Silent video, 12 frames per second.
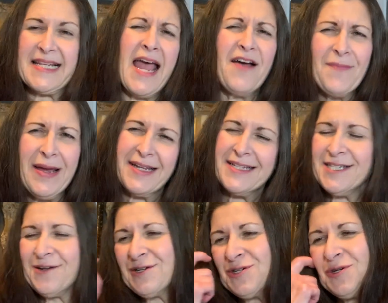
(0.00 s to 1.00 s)
I have my list
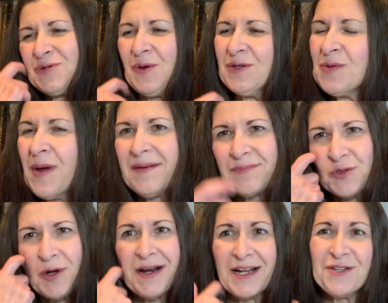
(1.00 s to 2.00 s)
here as usual, so I
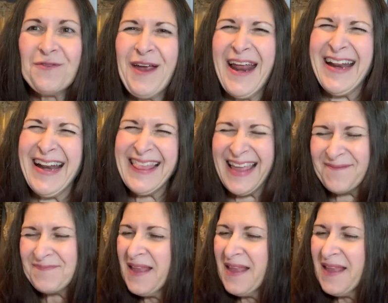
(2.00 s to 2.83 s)
try not to forget anything.